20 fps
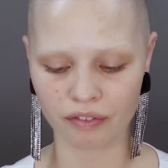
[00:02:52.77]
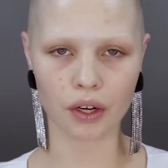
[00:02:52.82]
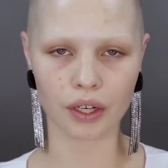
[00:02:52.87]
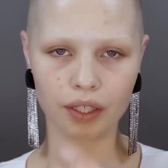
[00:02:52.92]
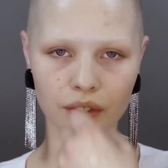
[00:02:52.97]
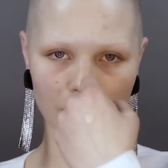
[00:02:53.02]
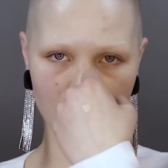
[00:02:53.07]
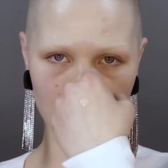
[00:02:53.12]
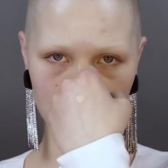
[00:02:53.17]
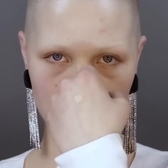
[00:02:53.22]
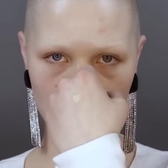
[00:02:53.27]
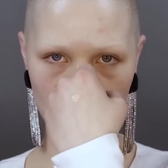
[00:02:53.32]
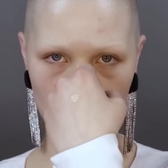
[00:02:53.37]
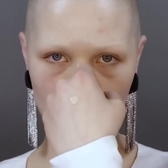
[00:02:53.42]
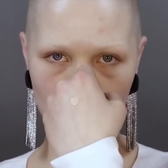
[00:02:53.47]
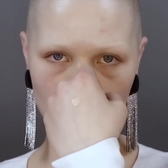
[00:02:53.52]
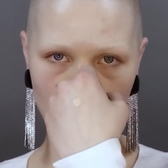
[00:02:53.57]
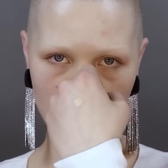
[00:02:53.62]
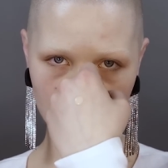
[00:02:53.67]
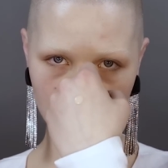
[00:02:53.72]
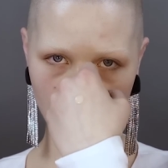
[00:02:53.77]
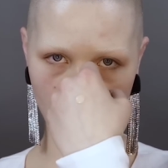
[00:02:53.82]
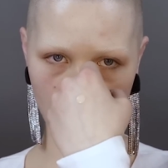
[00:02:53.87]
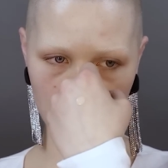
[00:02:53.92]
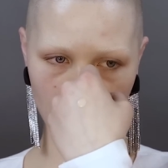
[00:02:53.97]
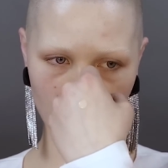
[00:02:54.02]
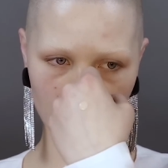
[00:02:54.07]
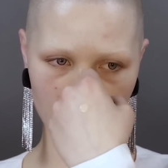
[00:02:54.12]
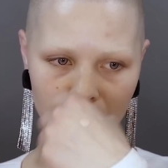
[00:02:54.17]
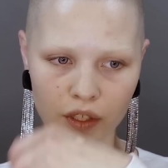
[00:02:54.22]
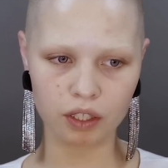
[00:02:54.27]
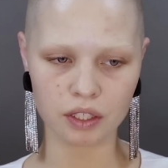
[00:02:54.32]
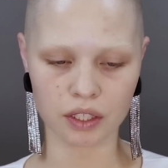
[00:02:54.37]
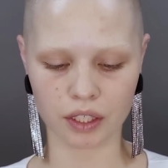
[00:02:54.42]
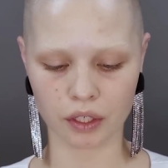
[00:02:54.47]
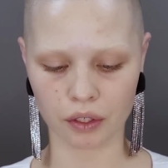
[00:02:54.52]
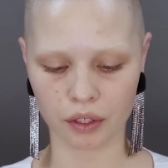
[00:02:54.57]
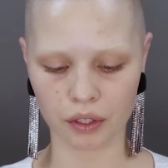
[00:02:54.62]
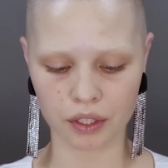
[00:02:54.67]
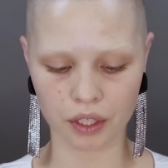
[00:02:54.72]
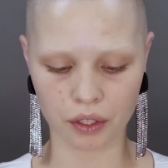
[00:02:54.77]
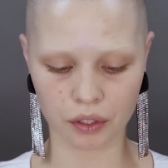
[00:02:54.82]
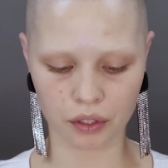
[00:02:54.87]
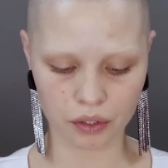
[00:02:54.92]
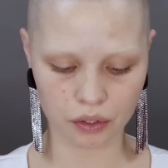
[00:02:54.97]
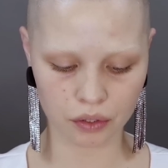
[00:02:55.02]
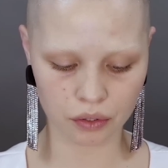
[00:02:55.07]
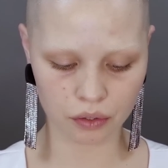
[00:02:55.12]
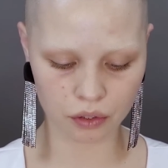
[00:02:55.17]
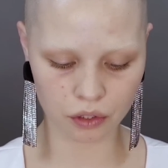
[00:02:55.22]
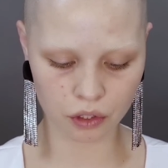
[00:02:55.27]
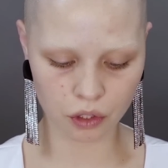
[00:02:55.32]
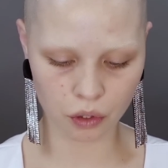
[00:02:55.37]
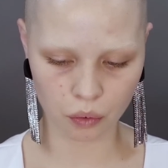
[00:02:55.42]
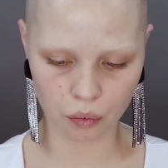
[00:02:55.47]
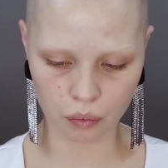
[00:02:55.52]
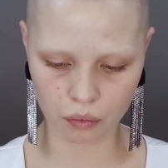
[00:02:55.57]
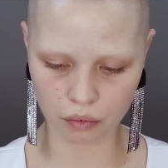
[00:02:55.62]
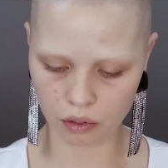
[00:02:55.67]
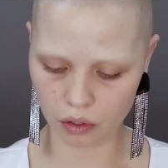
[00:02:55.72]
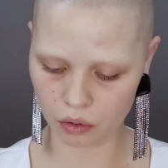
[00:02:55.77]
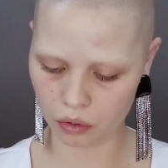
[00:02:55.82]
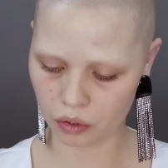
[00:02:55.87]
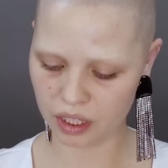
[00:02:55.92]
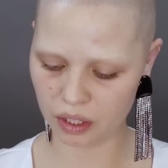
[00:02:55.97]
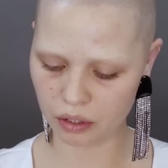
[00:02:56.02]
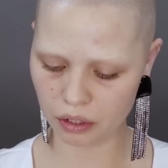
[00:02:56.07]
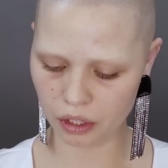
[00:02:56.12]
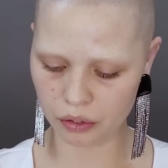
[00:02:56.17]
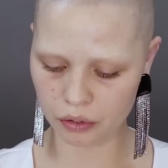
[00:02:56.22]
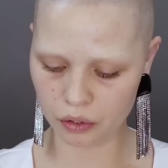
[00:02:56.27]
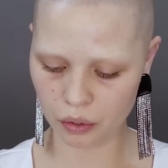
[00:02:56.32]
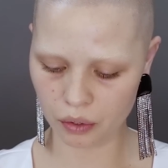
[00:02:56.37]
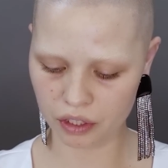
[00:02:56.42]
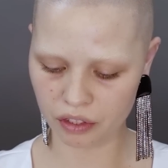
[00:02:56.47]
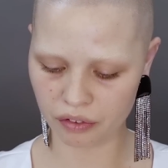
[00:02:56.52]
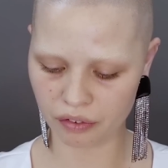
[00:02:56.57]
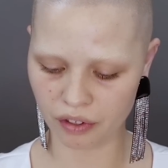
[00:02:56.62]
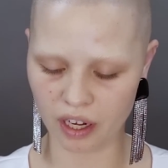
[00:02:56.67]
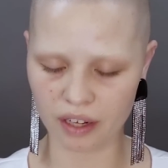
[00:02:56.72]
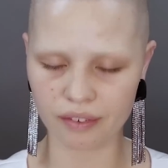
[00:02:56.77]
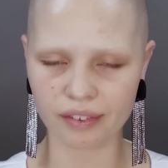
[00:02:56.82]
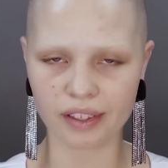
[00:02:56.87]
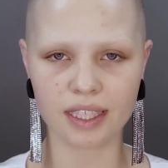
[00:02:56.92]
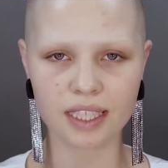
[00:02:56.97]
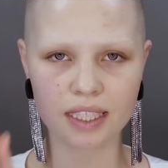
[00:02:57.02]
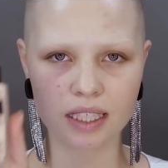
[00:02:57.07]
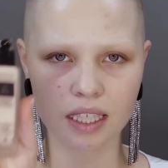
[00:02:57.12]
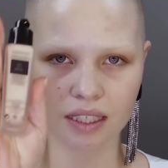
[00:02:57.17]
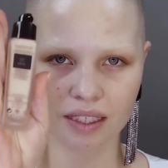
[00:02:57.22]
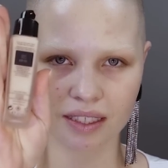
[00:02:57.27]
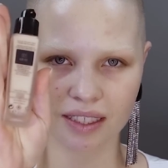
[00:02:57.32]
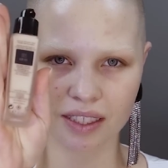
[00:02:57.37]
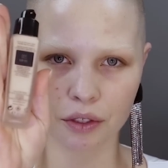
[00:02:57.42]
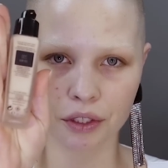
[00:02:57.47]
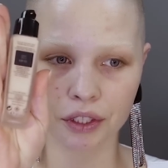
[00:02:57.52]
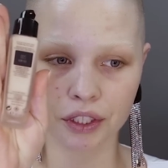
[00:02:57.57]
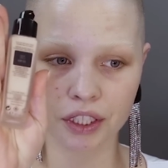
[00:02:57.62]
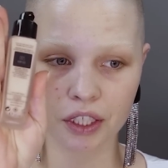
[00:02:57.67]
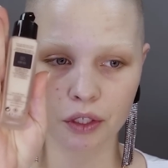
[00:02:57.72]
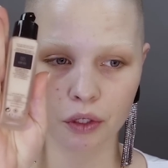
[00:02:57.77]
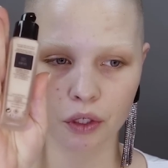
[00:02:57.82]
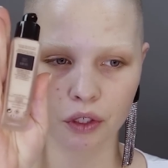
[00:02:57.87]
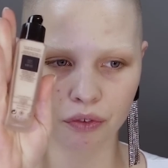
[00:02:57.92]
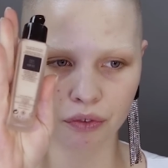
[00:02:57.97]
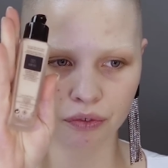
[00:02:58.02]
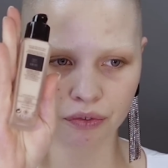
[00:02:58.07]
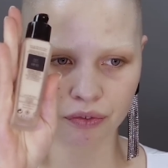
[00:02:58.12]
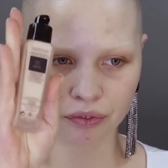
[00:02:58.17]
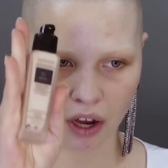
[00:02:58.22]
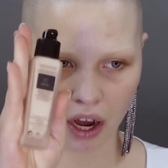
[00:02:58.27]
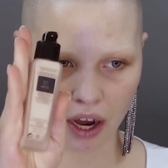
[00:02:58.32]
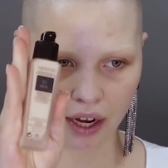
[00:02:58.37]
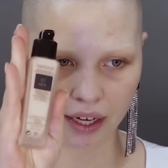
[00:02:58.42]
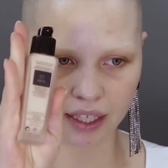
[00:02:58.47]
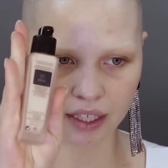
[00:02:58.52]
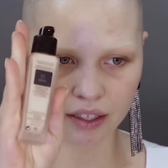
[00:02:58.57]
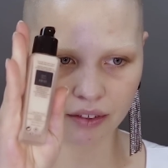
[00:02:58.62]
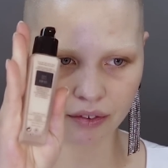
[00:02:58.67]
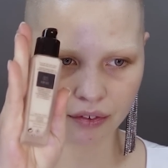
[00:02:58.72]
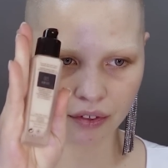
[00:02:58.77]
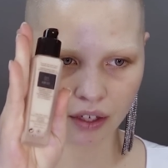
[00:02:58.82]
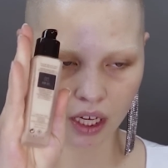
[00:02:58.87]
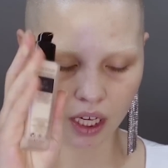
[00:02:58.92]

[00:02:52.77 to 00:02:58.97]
I grabbed 1 pump of 025 and this is 005.